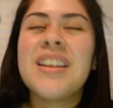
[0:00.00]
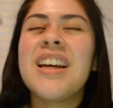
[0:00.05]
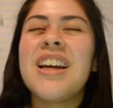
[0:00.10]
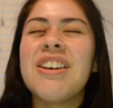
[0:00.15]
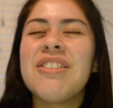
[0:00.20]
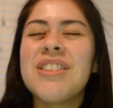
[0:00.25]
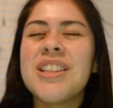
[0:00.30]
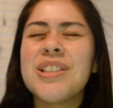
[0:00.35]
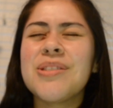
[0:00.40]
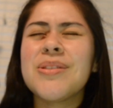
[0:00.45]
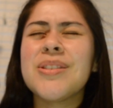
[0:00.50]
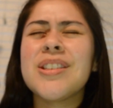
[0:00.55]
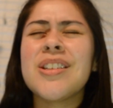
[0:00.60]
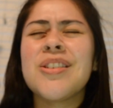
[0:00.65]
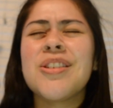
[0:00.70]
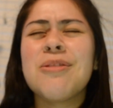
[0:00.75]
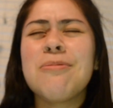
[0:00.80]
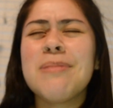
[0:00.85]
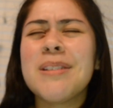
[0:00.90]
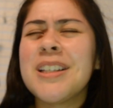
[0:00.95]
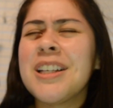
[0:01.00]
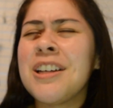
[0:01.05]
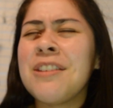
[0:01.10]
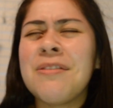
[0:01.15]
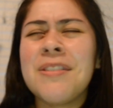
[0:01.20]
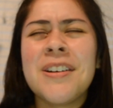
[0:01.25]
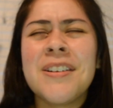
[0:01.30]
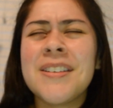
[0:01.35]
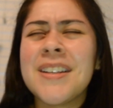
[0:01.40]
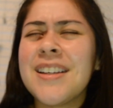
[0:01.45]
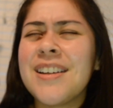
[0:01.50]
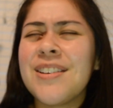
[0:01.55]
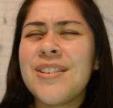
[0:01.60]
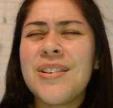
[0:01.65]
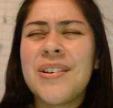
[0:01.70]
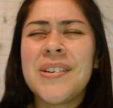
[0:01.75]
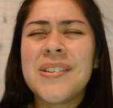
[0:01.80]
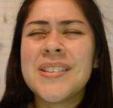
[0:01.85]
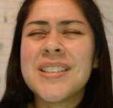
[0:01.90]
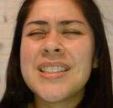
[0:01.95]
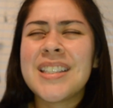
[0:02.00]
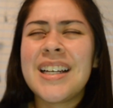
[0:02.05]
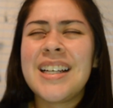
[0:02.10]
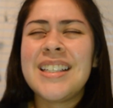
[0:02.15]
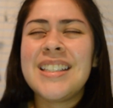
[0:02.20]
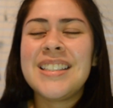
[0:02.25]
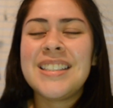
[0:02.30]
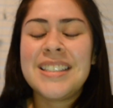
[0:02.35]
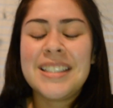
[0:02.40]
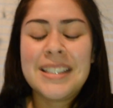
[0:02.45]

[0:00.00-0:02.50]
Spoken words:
If this one's a duplicate, we aren't getting the whole set.